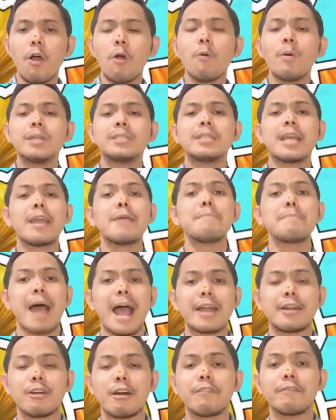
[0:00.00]
was a
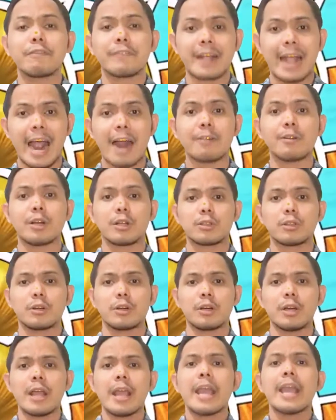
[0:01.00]
man of character.